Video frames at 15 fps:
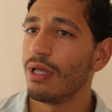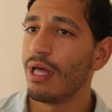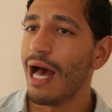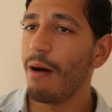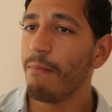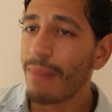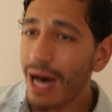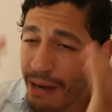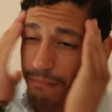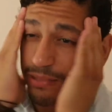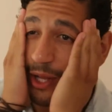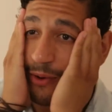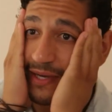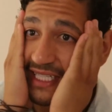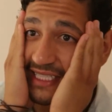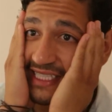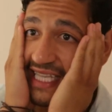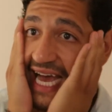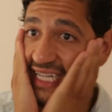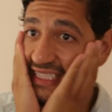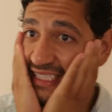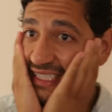How mind blowing is
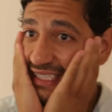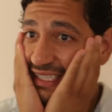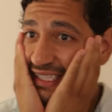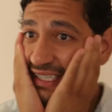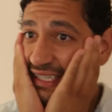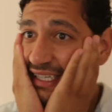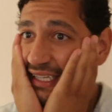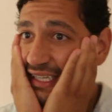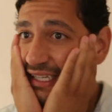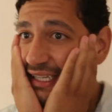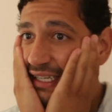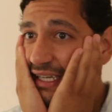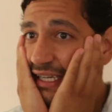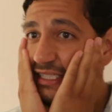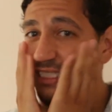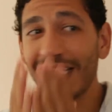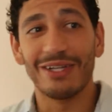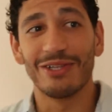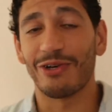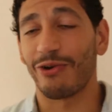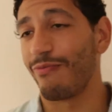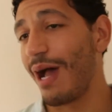that? Take a
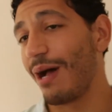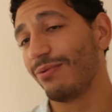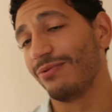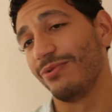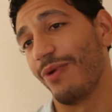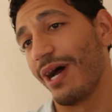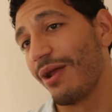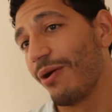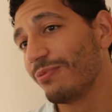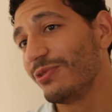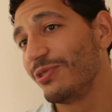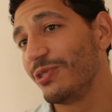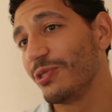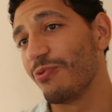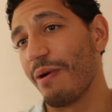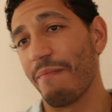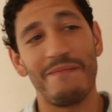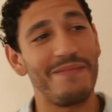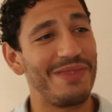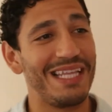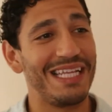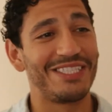look around, why don't you? Um,
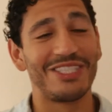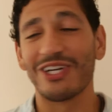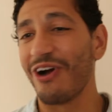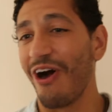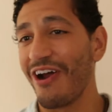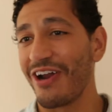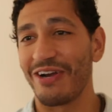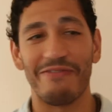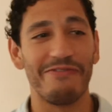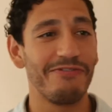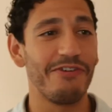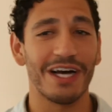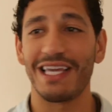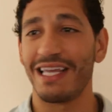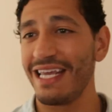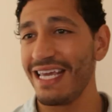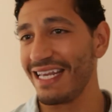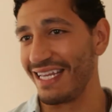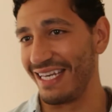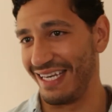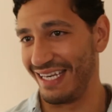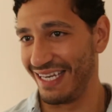it's the Garden of fucking
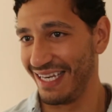Eden.